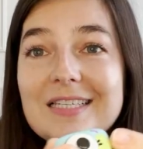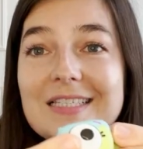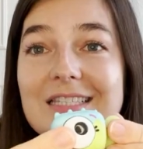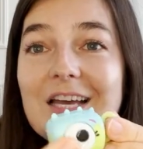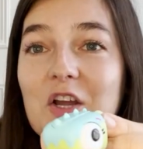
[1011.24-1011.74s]

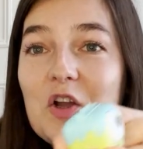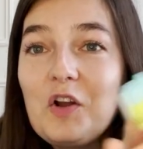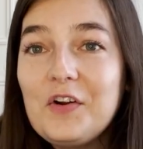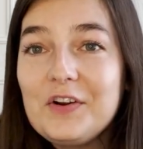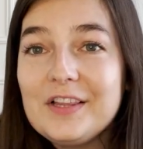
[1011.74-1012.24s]
is the
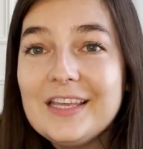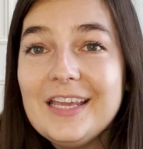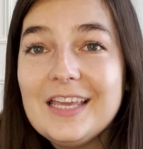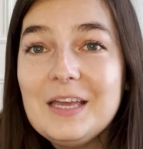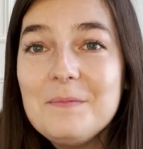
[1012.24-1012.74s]
curly
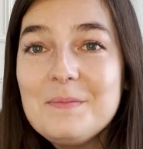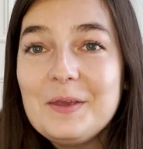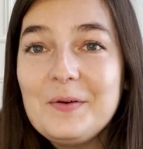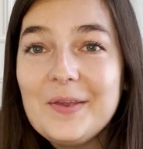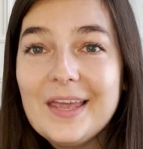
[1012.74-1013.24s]

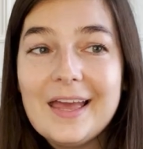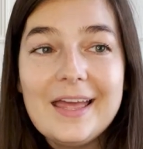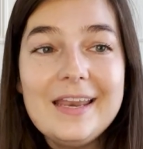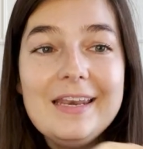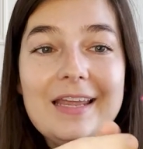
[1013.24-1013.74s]

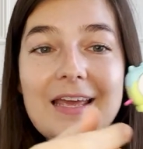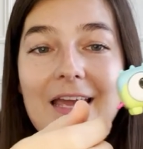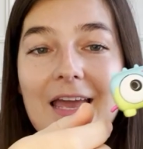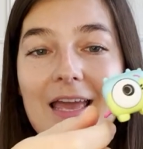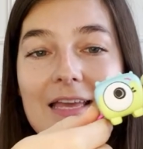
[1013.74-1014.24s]
chameleon.
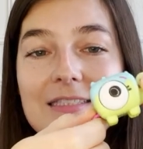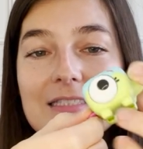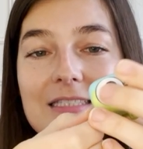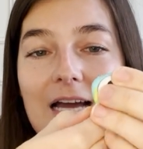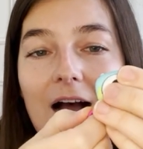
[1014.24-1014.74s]
His
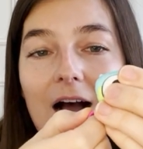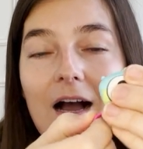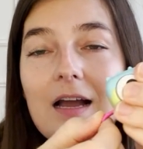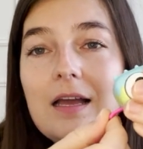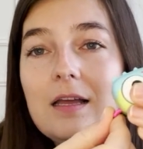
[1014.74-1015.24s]

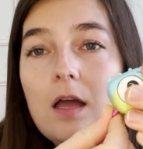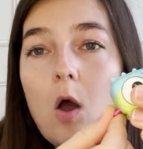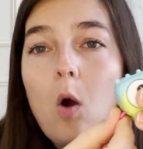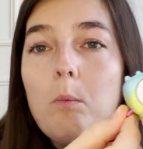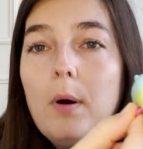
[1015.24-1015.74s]
tongue
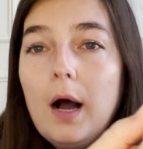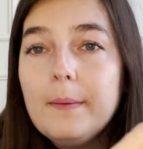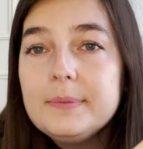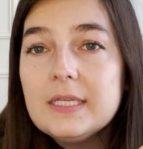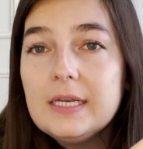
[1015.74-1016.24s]

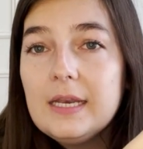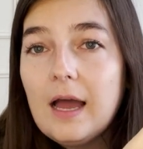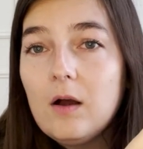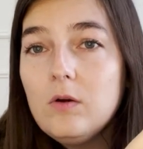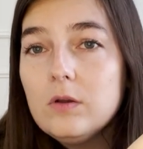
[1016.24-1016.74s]
pops in and
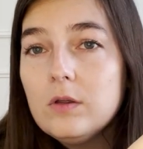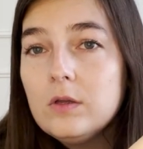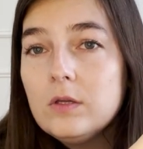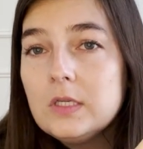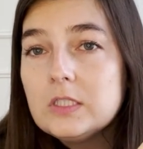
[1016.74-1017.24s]
out,
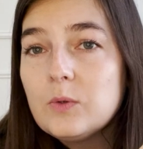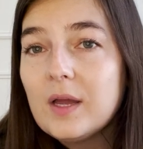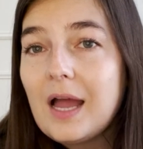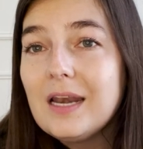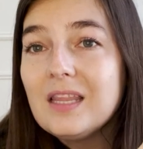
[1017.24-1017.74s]
so it
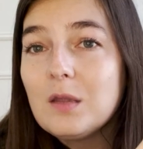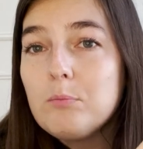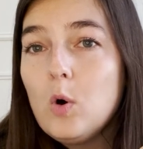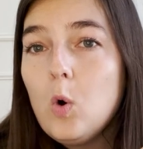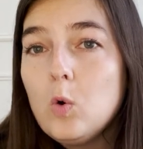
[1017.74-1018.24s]
kind of like
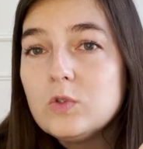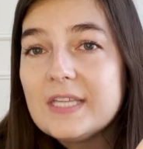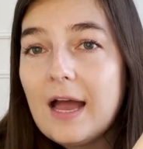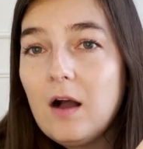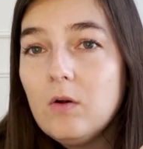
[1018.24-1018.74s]
pulls
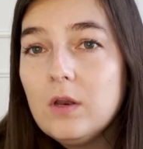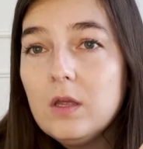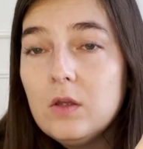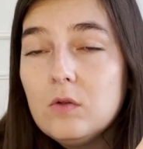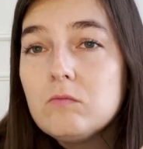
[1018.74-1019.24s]
out.
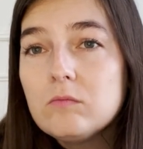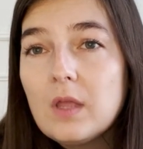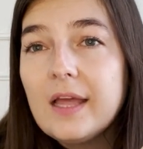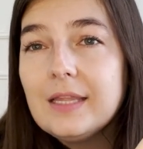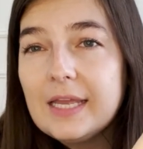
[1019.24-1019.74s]

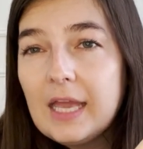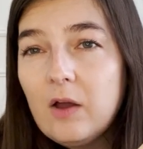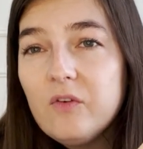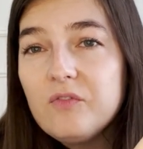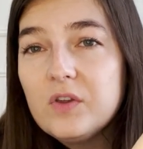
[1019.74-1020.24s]
I like
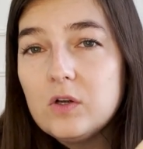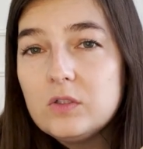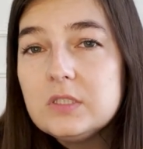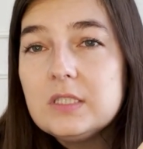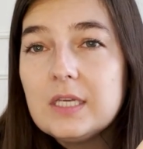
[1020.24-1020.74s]
how it
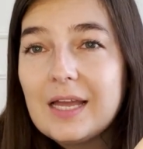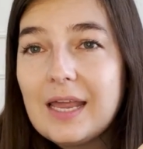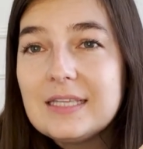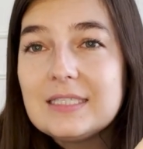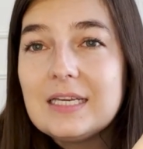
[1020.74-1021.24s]
feels. It kind
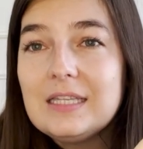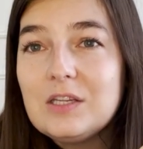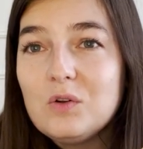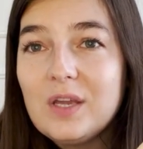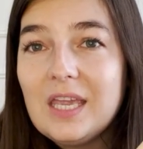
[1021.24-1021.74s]
of has like a
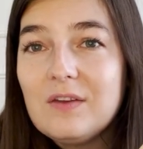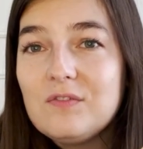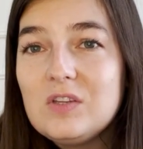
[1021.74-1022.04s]
little give